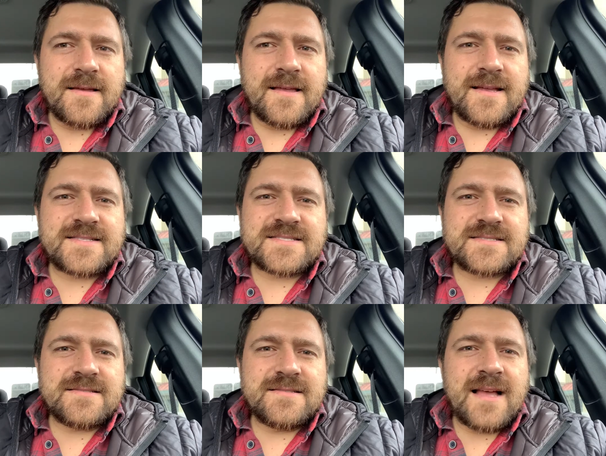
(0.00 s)
it's
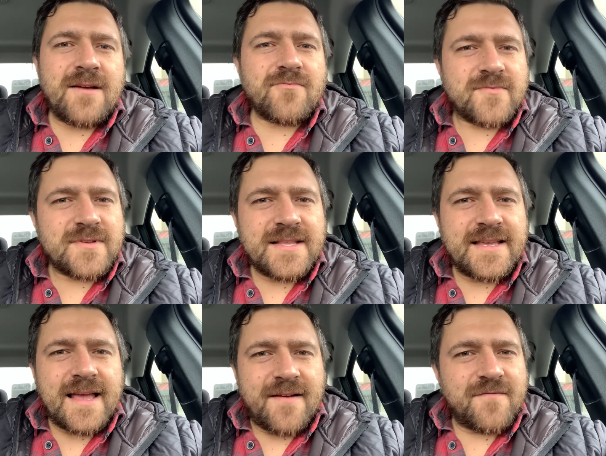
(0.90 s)
not
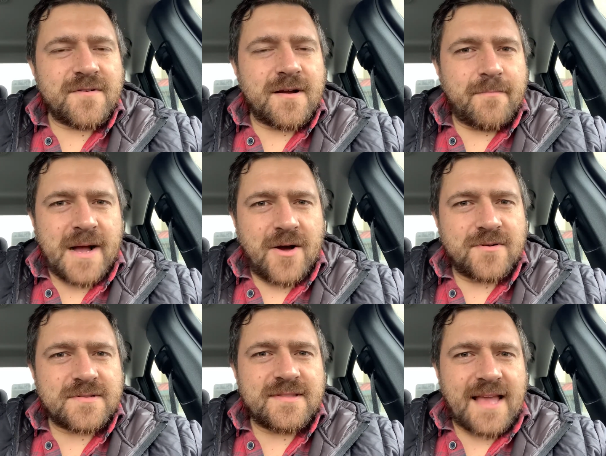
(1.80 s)
really ever about
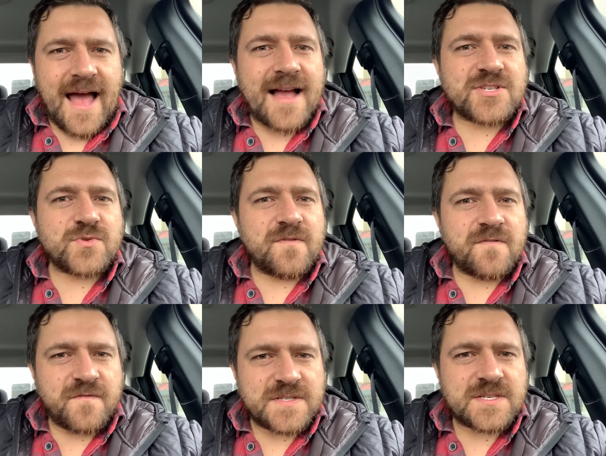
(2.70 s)
the actual
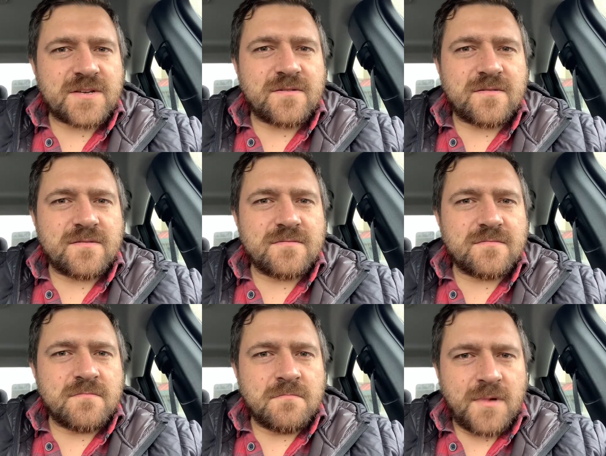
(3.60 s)
physical
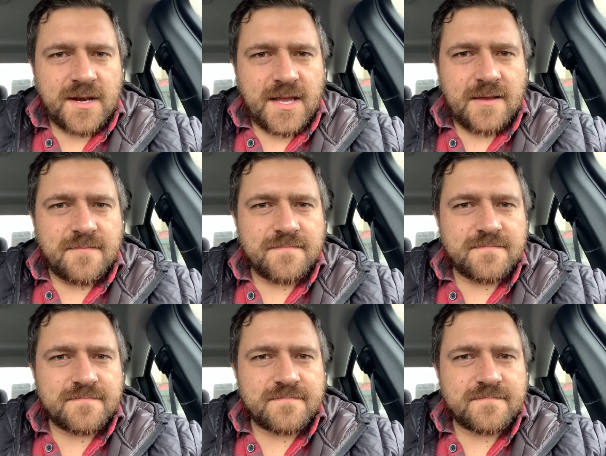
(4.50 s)
money.
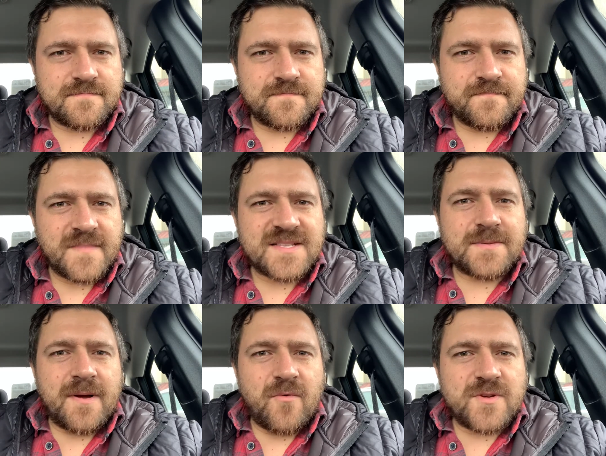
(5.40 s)
It's
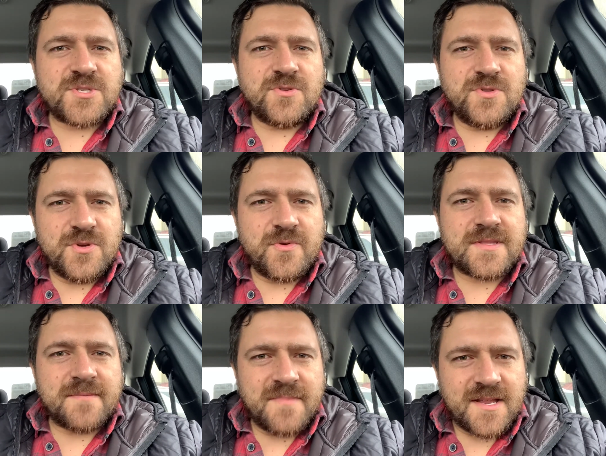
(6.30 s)
about what you do
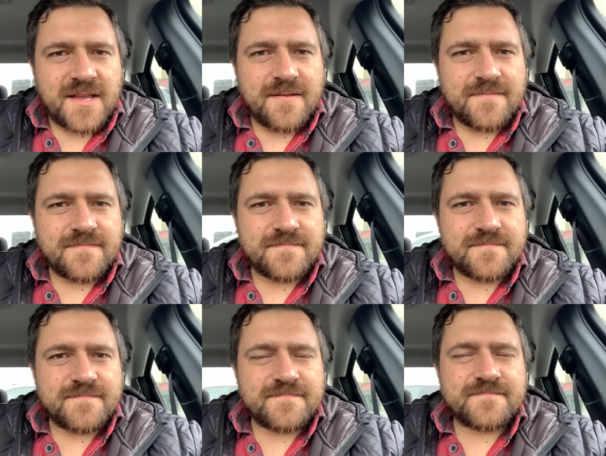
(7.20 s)
with the money,
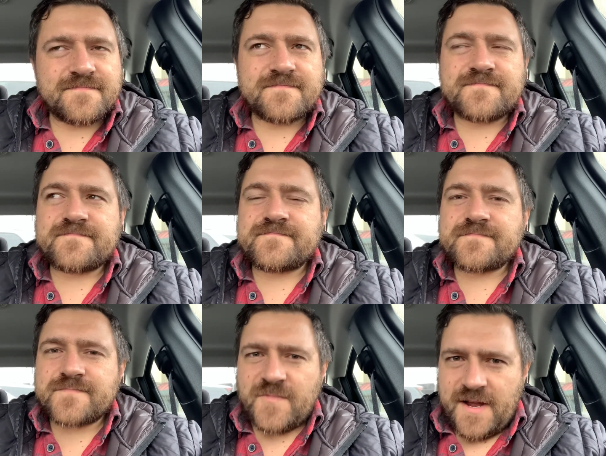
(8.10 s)

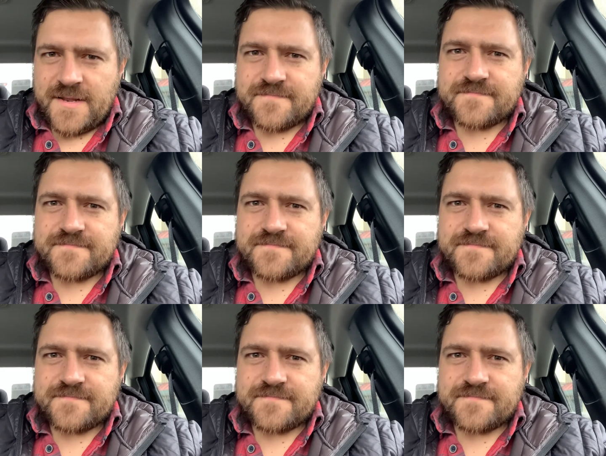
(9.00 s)
right?